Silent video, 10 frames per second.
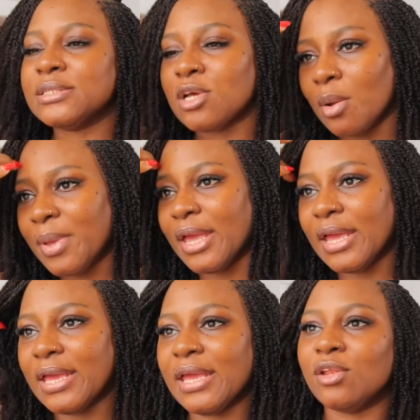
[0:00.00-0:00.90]
Tell me
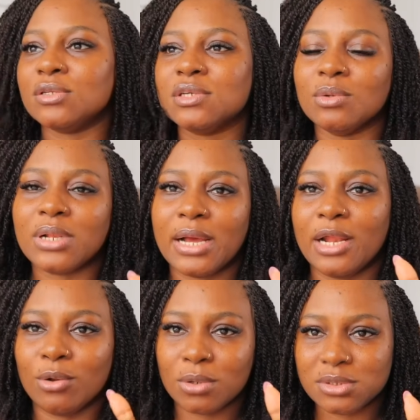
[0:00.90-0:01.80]
it doesn't look like I
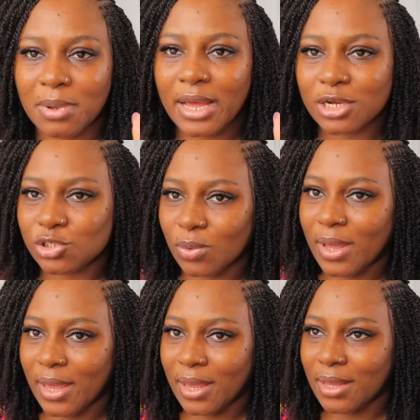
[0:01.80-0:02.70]
locked my actual
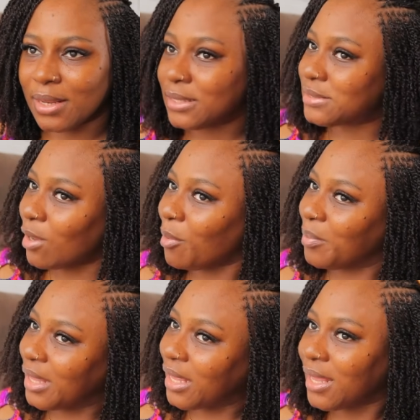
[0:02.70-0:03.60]
hair. Like, tell
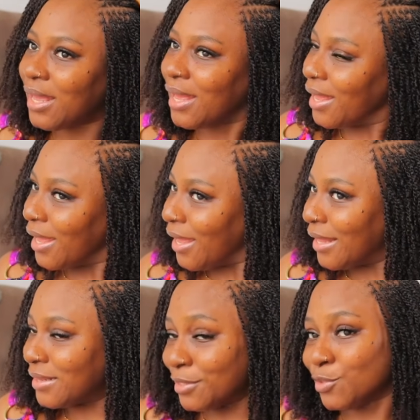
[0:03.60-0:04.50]
me
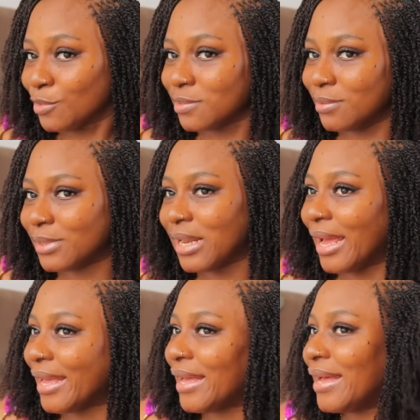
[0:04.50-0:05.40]
this doesn't look
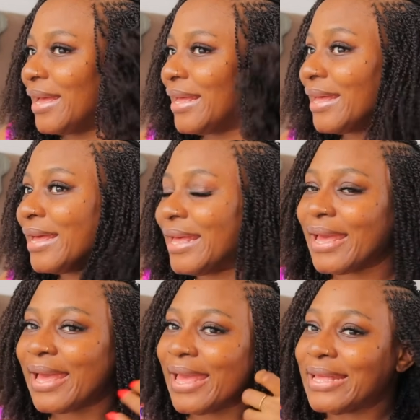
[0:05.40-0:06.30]
like
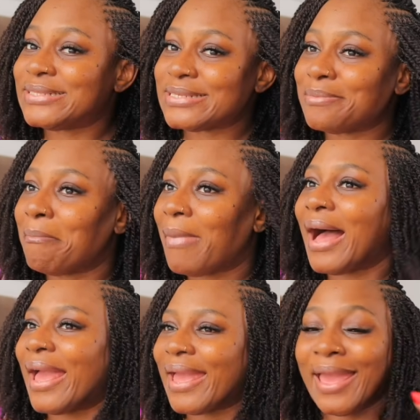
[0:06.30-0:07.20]
it is
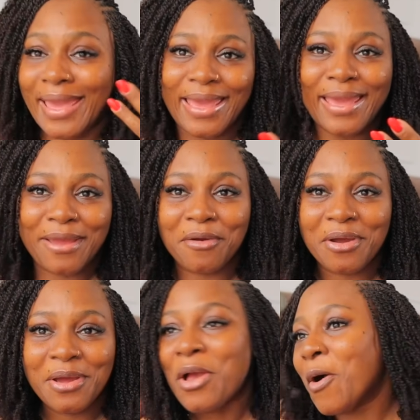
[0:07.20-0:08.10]
my hair
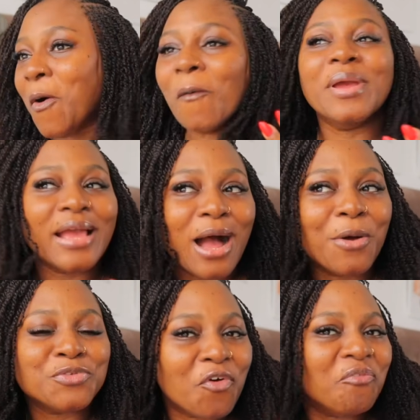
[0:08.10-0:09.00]
coming
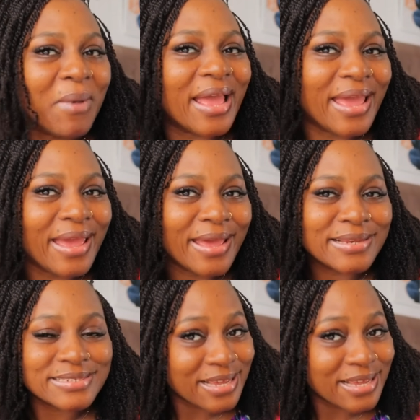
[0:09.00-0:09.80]
out of my head.